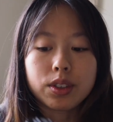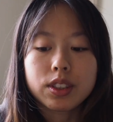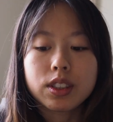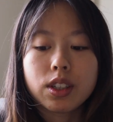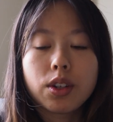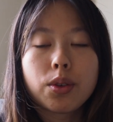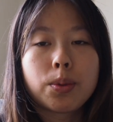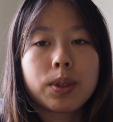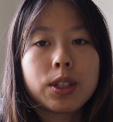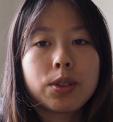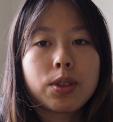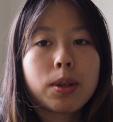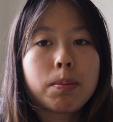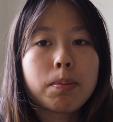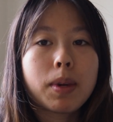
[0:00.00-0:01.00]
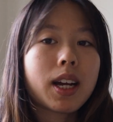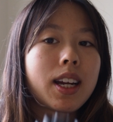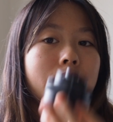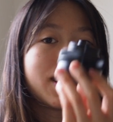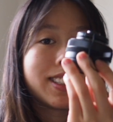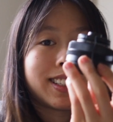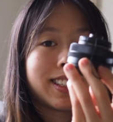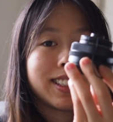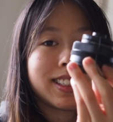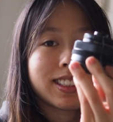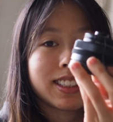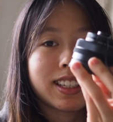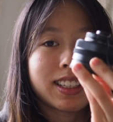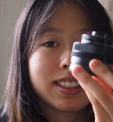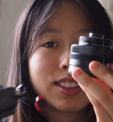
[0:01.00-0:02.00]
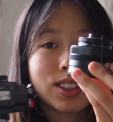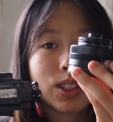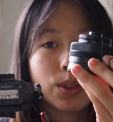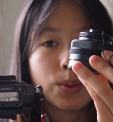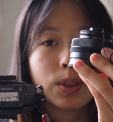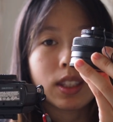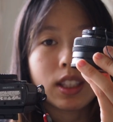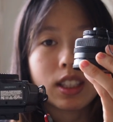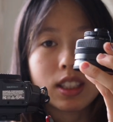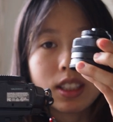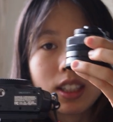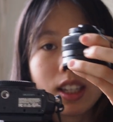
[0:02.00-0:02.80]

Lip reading: So when you combine this lens with this